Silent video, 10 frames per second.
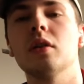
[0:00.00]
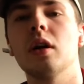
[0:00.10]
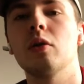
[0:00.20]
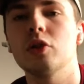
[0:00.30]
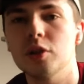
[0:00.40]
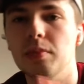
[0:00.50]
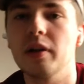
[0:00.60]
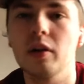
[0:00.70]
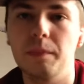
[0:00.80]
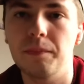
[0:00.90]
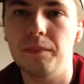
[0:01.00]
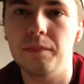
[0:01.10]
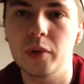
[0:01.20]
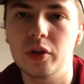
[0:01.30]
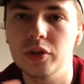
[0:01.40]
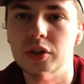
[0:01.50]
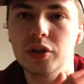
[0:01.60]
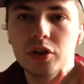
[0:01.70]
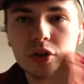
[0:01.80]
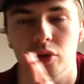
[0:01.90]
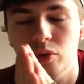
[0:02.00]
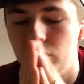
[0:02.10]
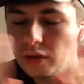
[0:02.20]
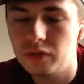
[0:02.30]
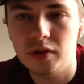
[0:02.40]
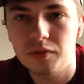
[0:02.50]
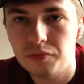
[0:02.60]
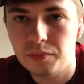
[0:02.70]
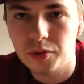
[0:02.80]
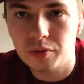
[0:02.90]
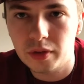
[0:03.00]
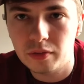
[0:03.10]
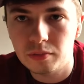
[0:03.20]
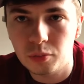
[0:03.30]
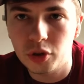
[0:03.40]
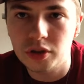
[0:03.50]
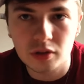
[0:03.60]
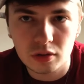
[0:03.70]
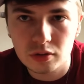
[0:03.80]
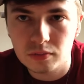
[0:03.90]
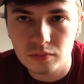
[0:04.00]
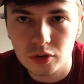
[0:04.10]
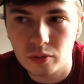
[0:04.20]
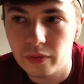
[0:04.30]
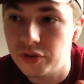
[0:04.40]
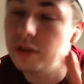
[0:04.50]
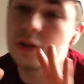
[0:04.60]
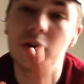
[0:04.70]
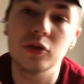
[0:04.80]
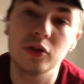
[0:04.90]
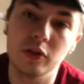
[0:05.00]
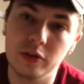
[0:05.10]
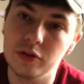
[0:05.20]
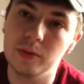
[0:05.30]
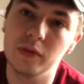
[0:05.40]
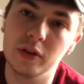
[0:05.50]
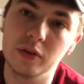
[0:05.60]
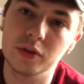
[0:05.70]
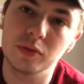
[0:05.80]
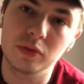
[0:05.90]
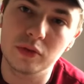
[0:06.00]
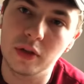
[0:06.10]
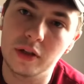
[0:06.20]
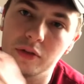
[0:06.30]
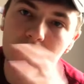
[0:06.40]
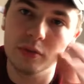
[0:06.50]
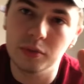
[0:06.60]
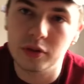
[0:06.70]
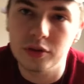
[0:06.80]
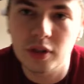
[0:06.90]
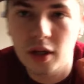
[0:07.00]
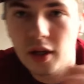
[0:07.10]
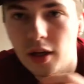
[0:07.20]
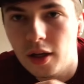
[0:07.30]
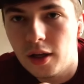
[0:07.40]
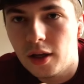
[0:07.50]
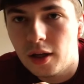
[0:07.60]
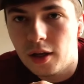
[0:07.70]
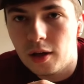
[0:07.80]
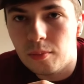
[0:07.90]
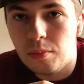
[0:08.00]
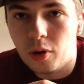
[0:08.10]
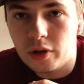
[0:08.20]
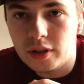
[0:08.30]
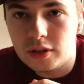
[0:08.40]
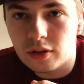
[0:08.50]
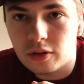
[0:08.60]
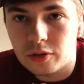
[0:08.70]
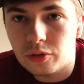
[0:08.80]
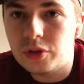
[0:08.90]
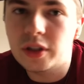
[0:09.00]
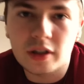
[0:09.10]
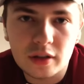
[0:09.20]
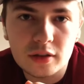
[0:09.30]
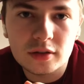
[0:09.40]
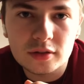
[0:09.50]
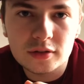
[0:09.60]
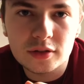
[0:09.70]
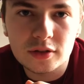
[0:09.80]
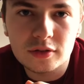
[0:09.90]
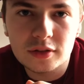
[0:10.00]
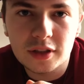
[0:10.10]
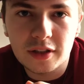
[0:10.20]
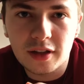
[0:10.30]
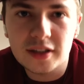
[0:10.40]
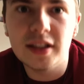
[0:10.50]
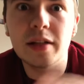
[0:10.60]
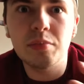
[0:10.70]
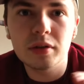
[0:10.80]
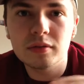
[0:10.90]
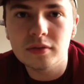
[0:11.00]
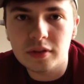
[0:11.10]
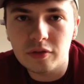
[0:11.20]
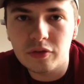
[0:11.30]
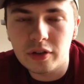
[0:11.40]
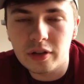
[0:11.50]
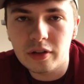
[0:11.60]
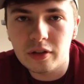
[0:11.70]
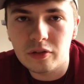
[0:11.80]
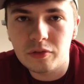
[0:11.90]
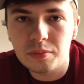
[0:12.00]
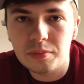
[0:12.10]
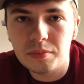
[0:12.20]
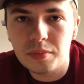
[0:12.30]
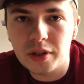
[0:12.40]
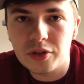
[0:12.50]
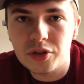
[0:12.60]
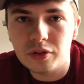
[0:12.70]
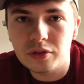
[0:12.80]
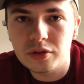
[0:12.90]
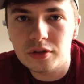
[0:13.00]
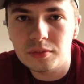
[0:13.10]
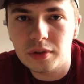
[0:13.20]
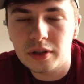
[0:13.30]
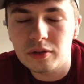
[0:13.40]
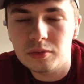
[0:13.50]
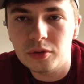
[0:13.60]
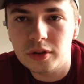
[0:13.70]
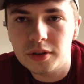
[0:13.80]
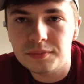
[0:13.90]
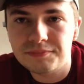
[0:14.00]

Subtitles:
I'm going to split it up because it's so different between boys and girls. So we've seen the girls do their YouTube videos, and credit to them, because boys are too scared to take that leap in fear of being judged by other boys.